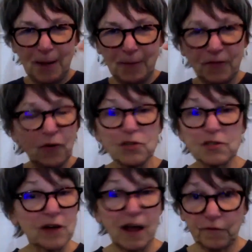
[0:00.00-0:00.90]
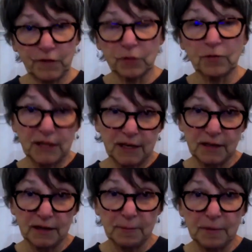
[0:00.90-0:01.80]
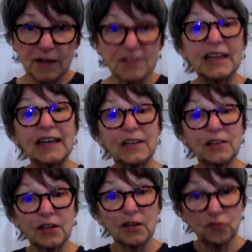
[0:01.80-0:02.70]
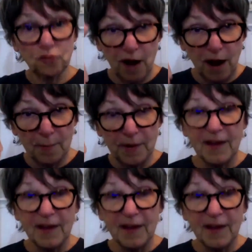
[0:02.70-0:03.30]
And of course, they're not filled with helium because they need to drop.